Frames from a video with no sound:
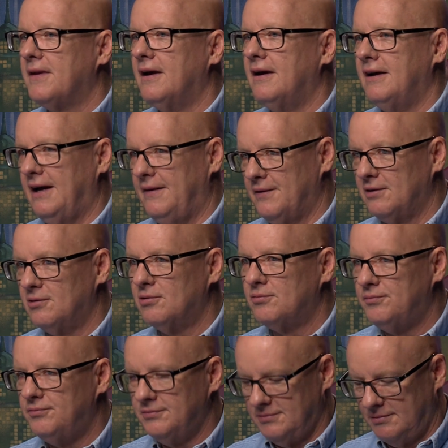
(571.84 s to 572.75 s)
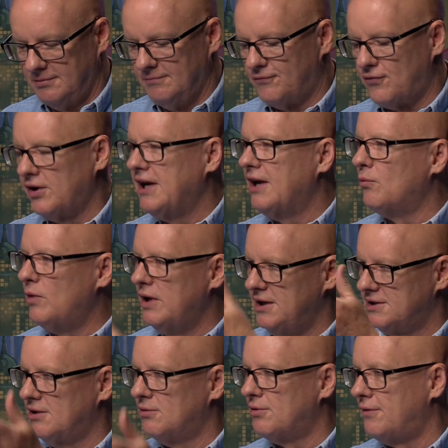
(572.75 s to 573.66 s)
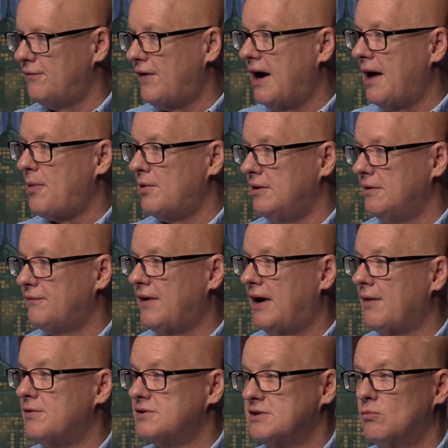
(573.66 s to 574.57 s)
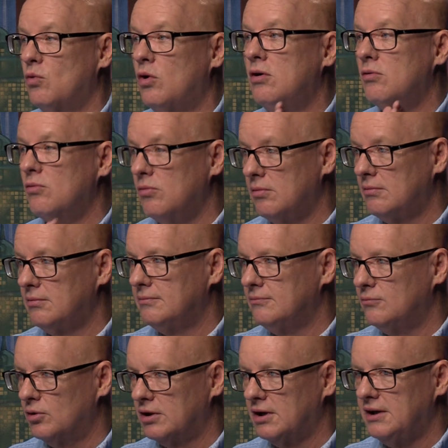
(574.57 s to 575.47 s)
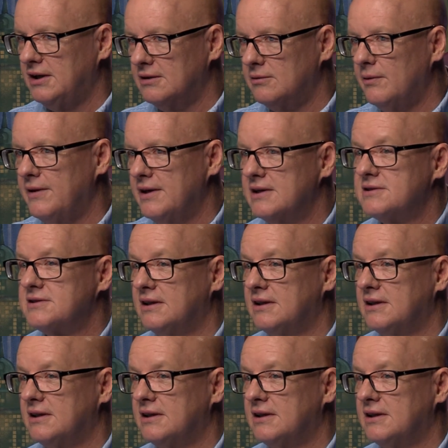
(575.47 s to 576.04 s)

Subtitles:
And the little friend went and told her father, and the father said, whoa, we're going to deal with this.